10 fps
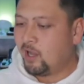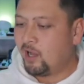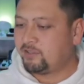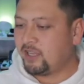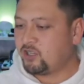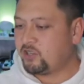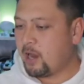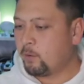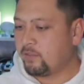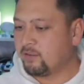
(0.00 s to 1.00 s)
Uh, take a
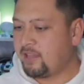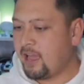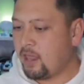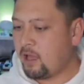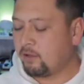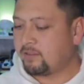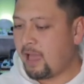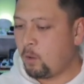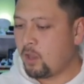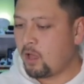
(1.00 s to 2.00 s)
shower, then towel, out,
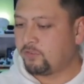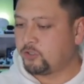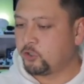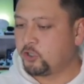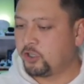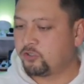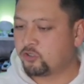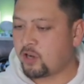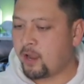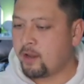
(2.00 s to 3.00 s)
towel off until your goodies are
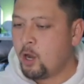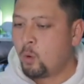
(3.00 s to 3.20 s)
dry.